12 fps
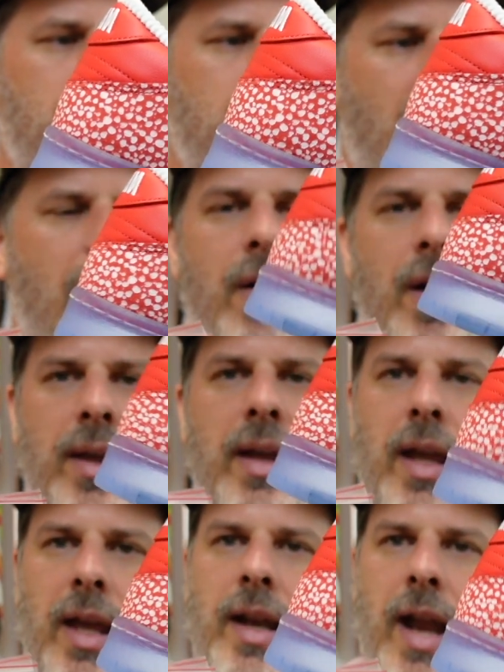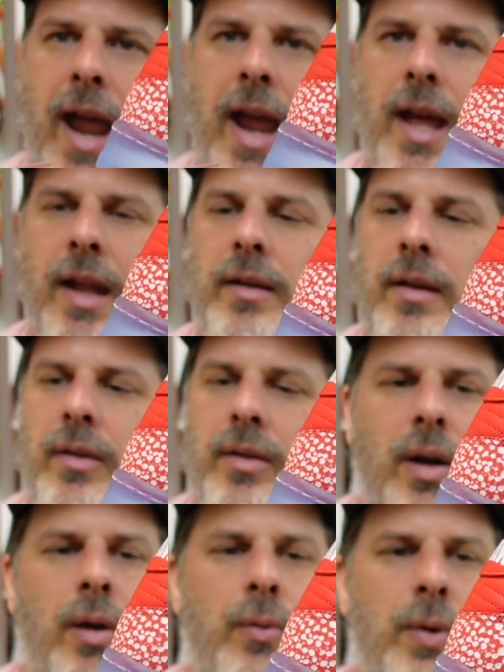now I think in hand,
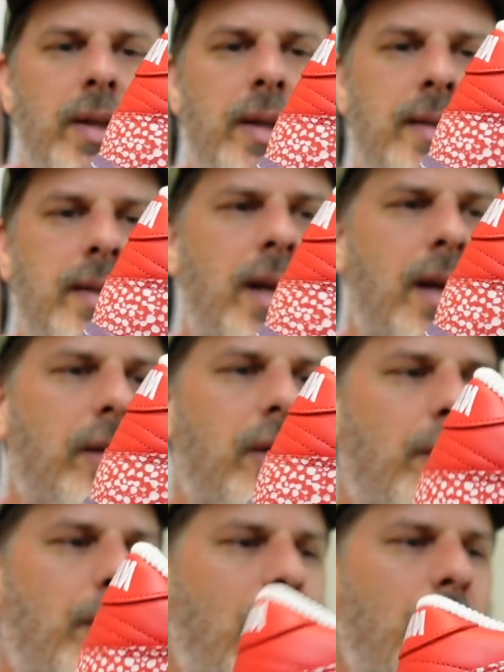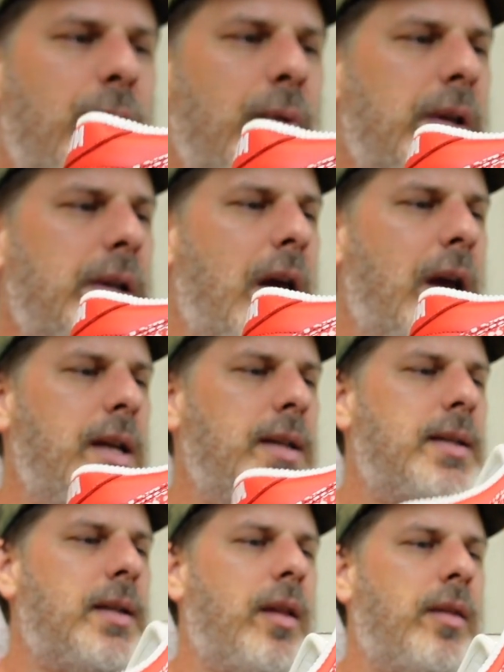they're really sick. They're both really
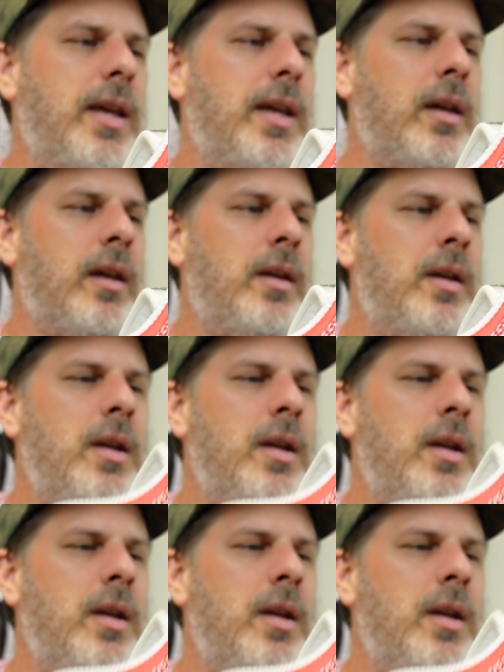nice. I think